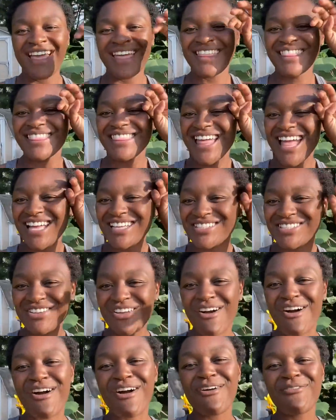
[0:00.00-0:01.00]
That's
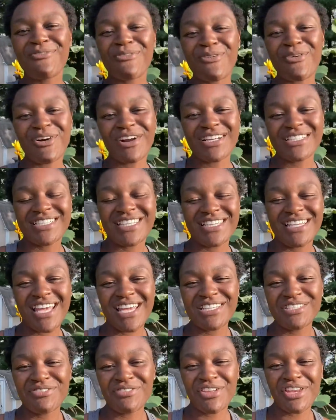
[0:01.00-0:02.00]
all for
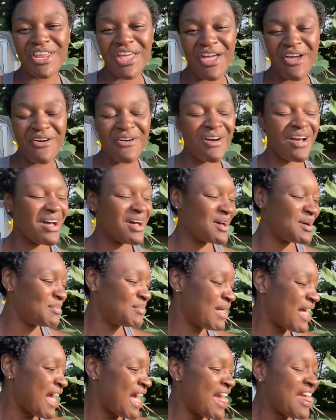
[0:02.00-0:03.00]
today's video.
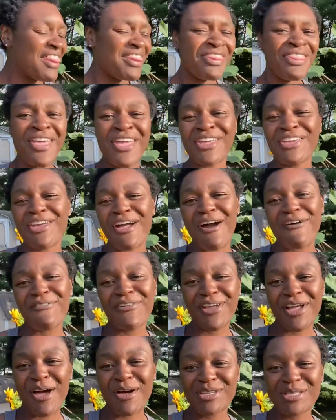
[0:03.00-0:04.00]
Thank y'all
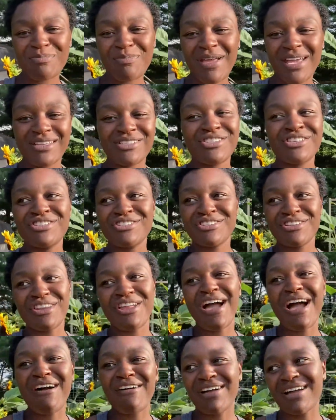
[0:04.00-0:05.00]
for y'all's patience. You
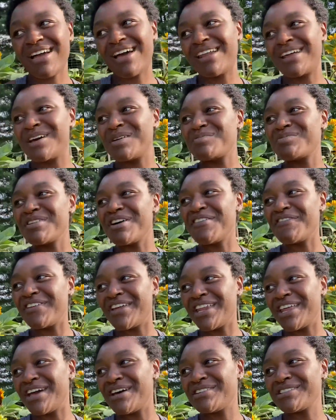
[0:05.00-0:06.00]
know how I gotta upload
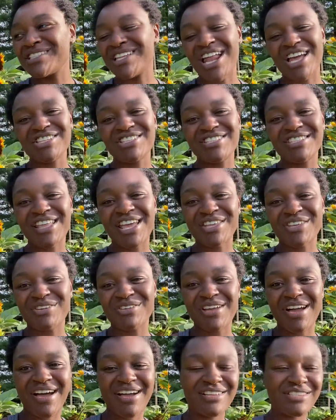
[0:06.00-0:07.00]
videos, and I just thank
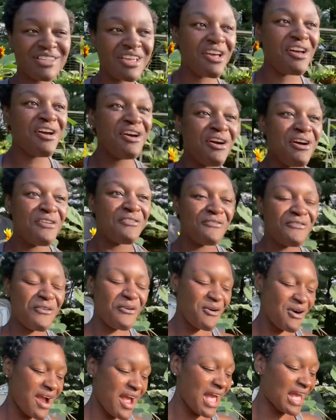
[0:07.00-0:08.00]
you guys
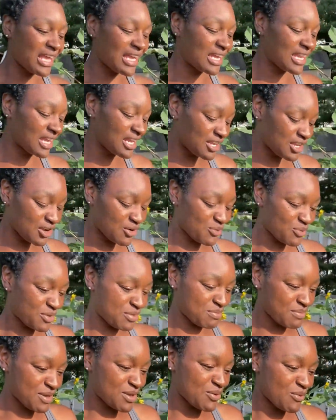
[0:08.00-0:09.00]
for hanging in here
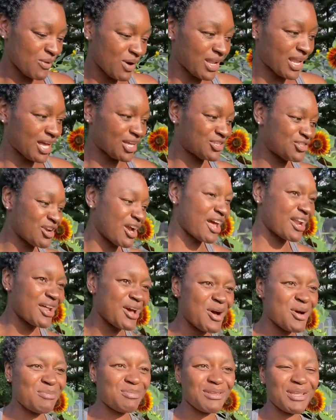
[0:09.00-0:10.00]
with me while I try to
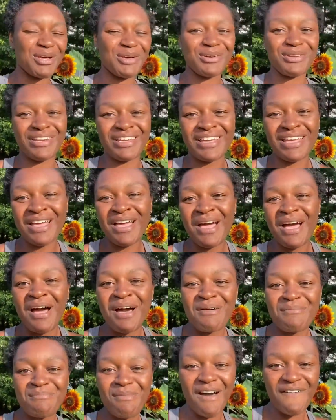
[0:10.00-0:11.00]
upload
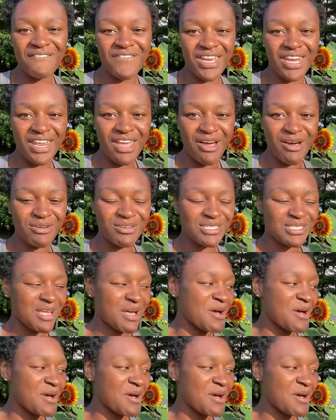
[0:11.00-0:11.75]
my videos.